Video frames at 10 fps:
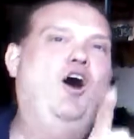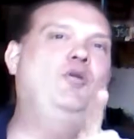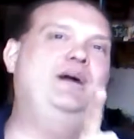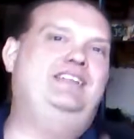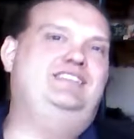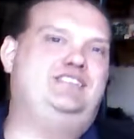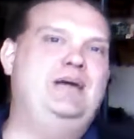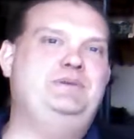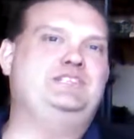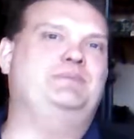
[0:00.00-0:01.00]
all the way to the
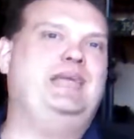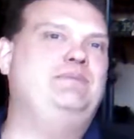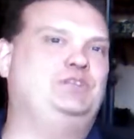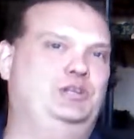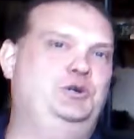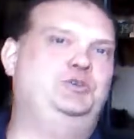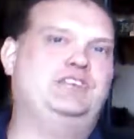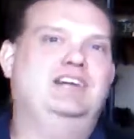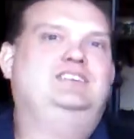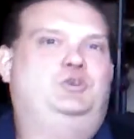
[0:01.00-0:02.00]
championship game to
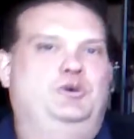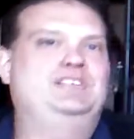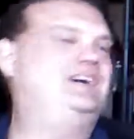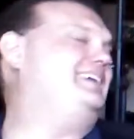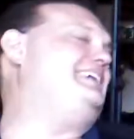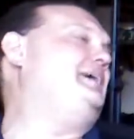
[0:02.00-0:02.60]
lose to Kentucky.